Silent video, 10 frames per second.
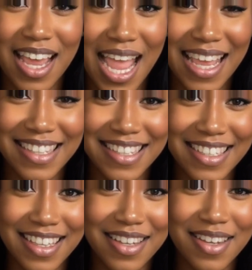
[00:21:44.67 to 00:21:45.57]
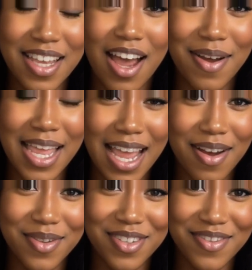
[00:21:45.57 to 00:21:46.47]
and still carry
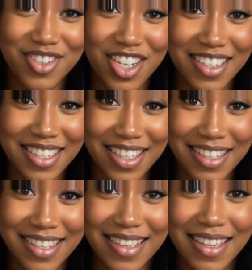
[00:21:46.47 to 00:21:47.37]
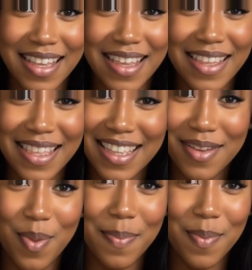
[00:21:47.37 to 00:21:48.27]
echoes of justice.
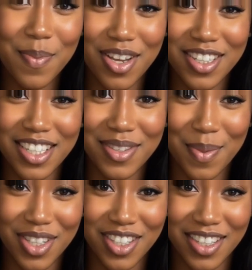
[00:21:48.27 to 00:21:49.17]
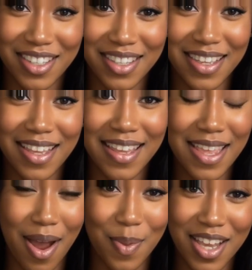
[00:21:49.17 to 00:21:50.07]
These women weren't just witches.
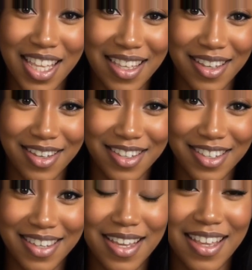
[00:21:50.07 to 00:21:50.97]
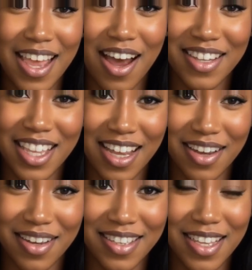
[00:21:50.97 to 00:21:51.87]
They were healers,
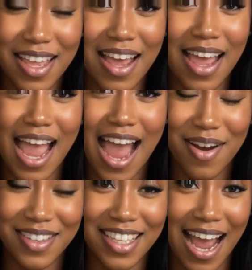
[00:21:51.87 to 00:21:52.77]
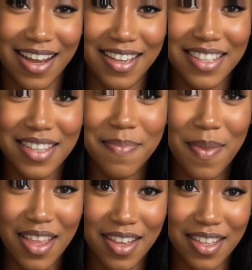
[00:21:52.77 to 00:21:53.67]
caretakers, outsiders,
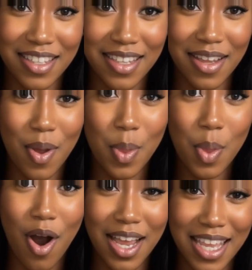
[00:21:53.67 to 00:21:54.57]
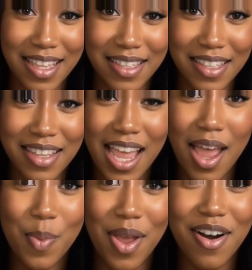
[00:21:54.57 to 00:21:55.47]
mothers, warnings,
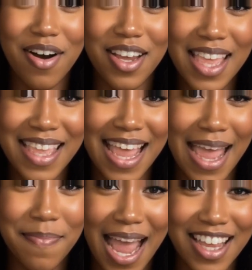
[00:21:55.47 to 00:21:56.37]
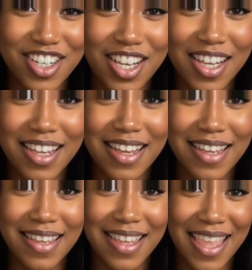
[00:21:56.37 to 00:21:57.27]
and whether or not they had magic,
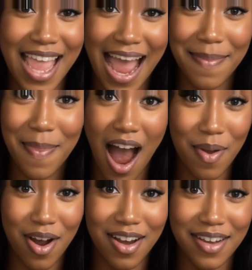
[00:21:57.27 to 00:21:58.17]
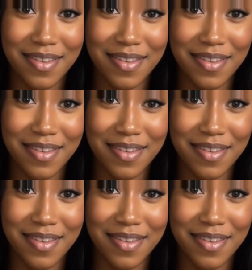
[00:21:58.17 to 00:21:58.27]
they had power.